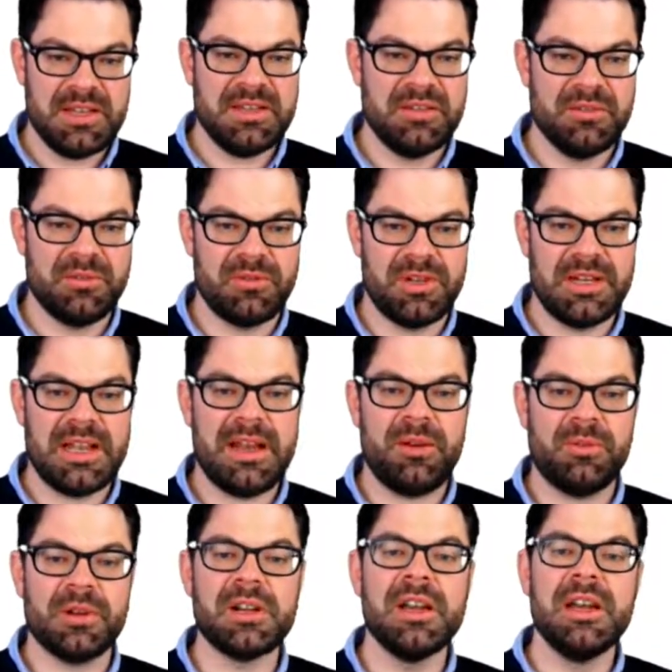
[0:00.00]
euro an
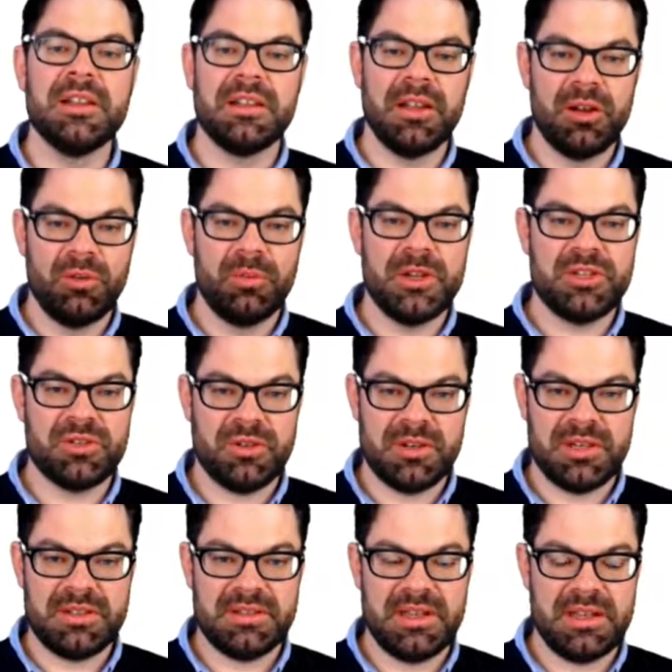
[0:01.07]
hour, the low wage
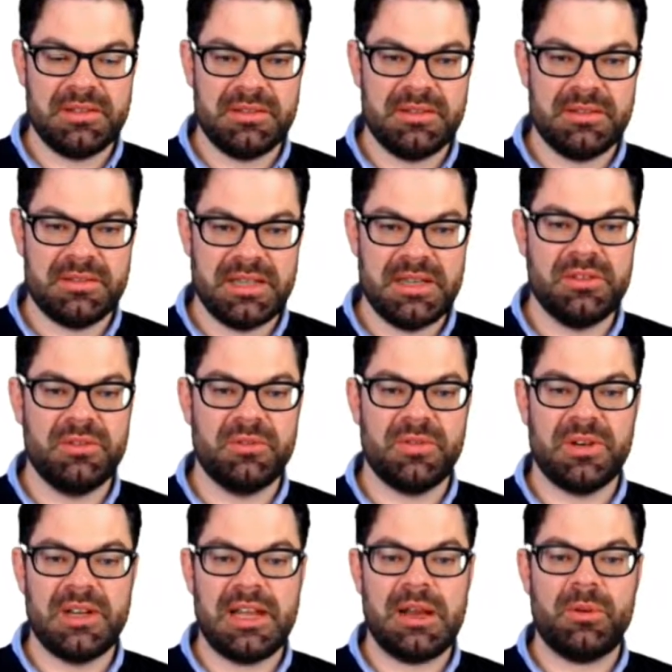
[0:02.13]
earner 10
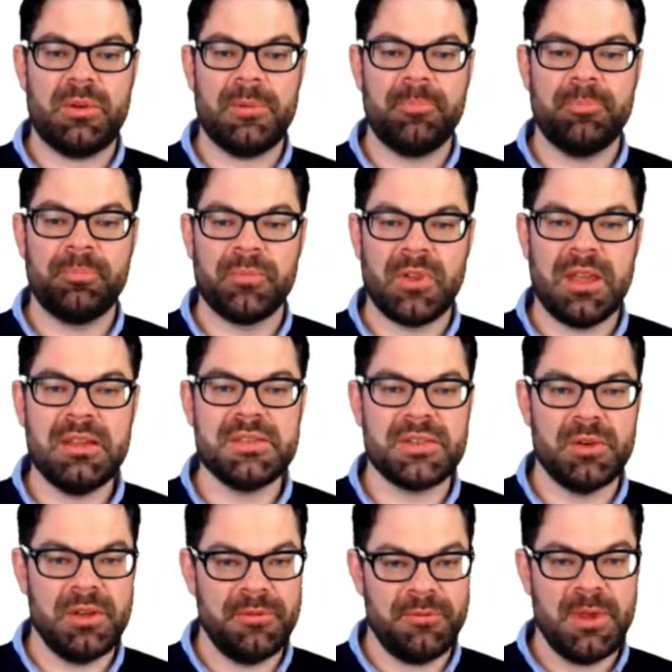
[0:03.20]
euro an hour. Okay?
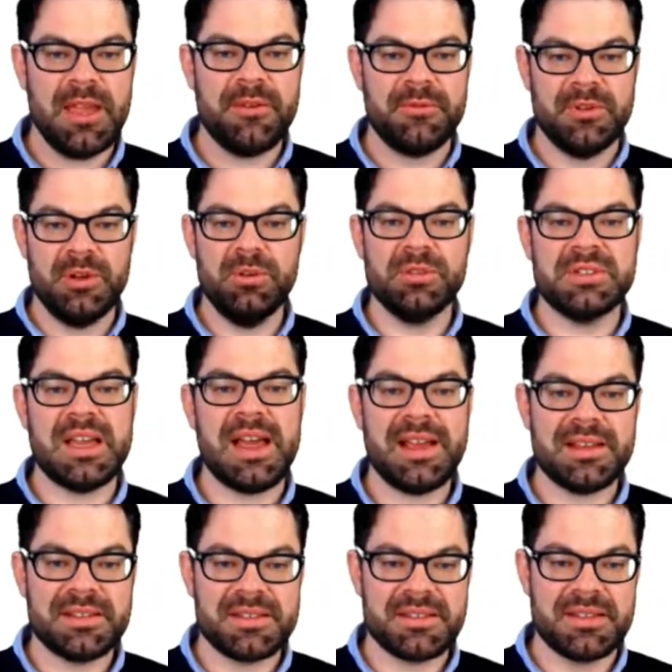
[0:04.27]
So if we have no
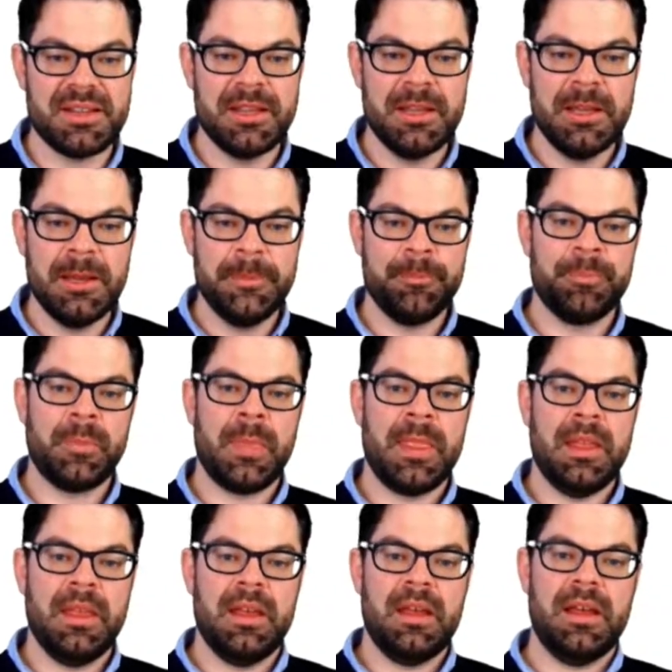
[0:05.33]
tax,
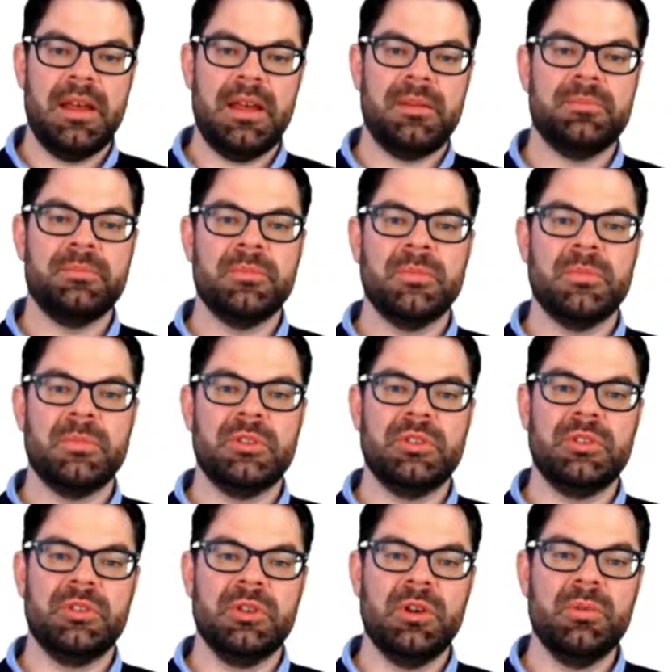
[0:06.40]

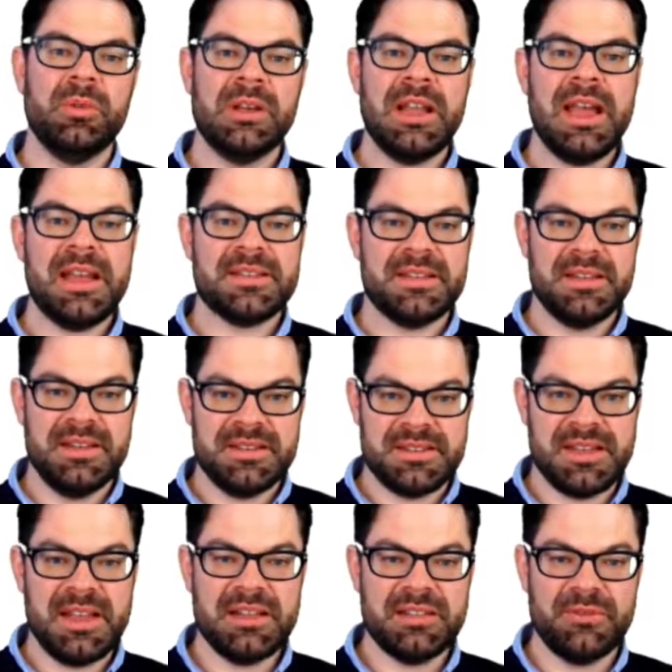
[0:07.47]
no one has an
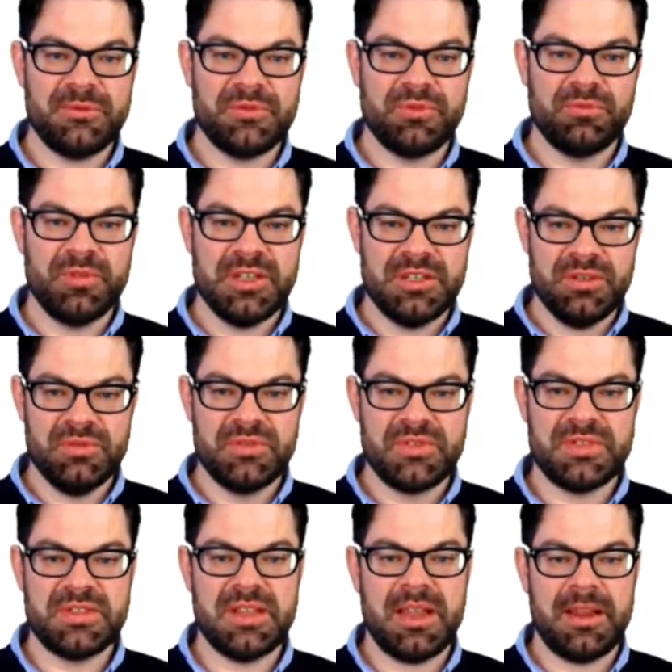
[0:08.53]
incentive to
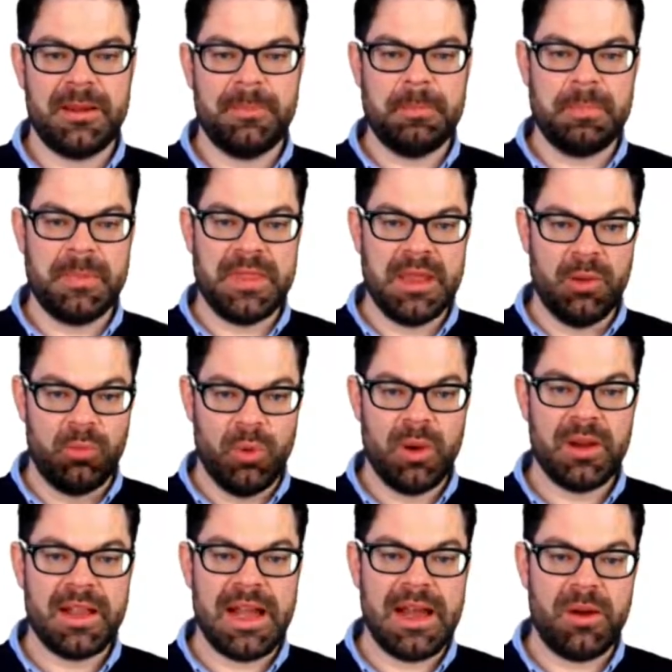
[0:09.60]
reduce their
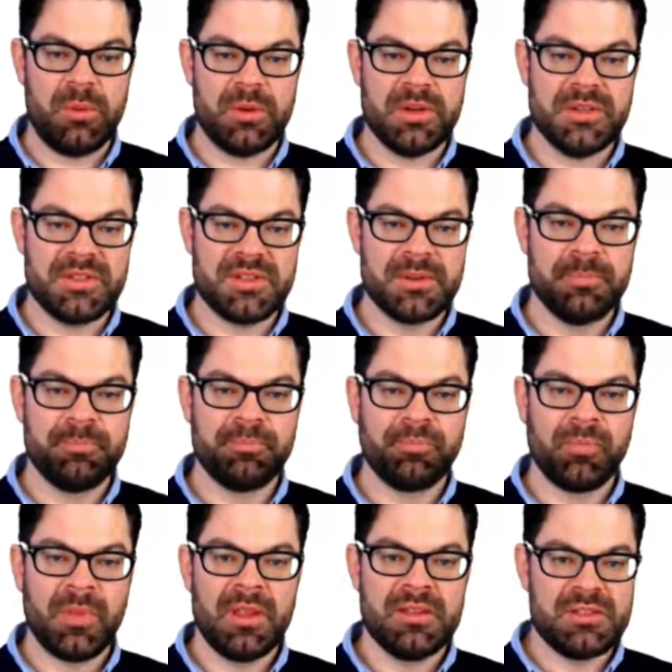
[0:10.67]
work hours.
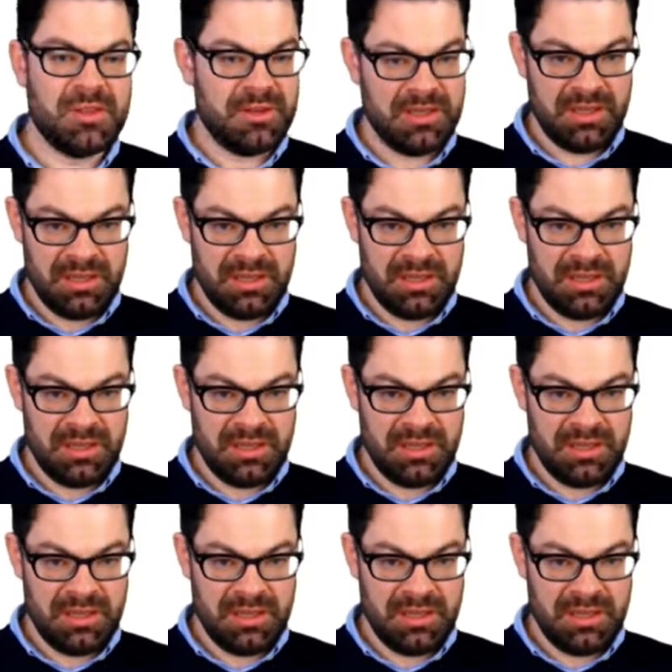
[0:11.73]
So in the